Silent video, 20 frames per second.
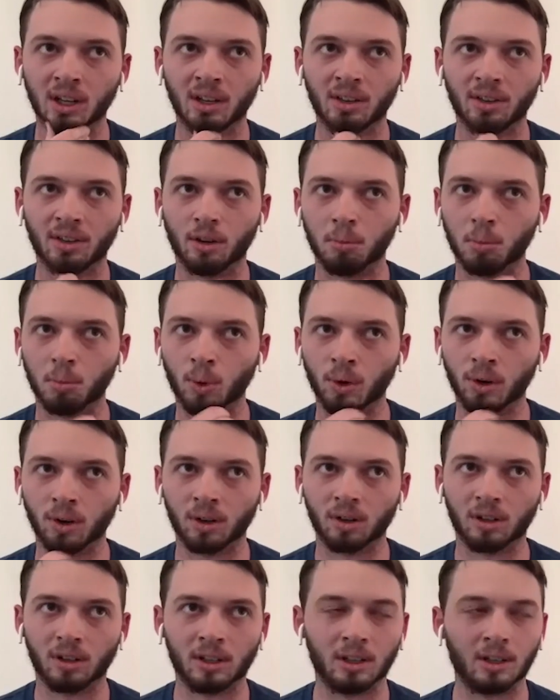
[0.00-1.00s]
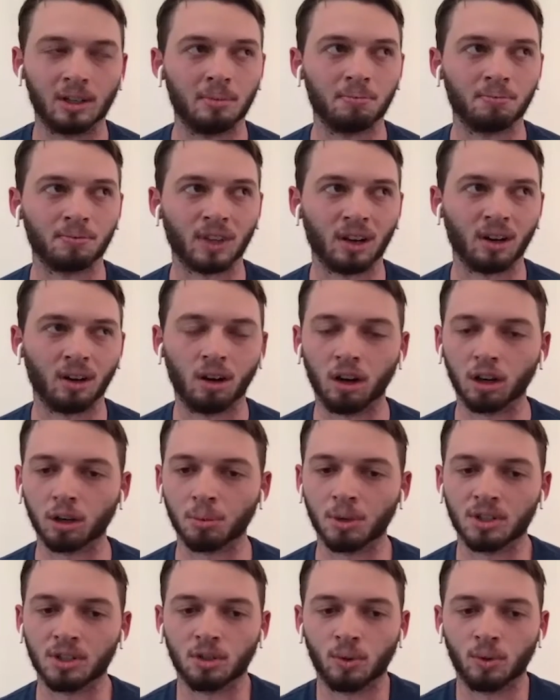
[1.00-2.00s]
that are more kind of
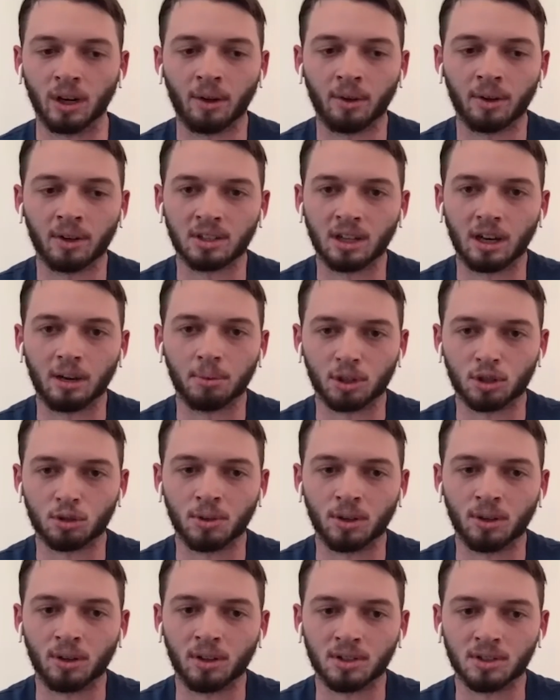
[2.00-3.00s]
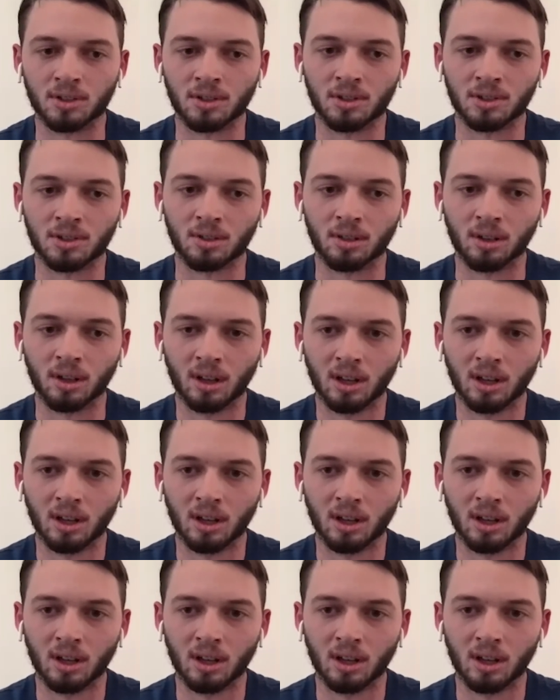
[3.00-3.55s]
augmented reality type experiences and